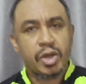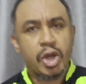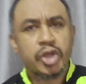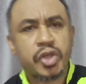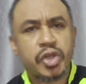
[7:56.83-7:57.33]

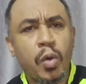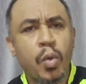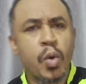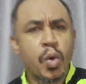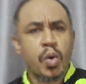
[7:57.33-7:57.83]

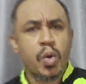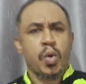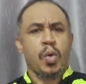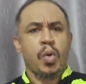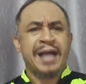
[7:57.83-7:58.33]
So,
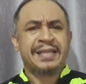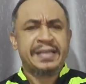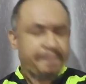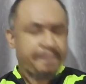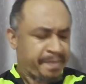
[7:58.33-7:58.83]
as
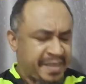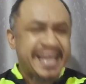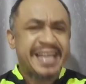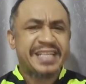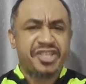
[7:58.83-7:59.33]
in
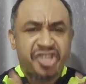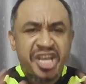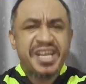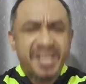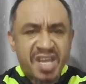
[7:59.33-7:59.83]
these
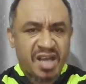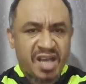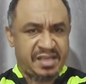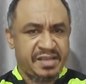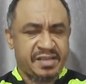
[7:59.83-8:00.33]

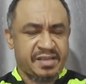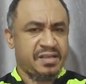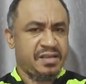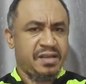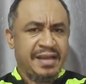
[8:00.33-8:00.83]
geniuses,
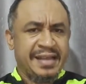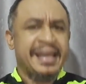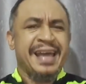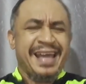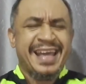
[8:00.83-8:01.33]

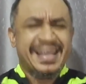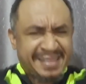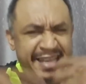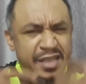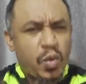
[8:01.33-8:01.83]
is
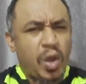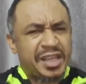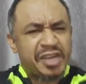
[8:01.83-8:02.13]
this what the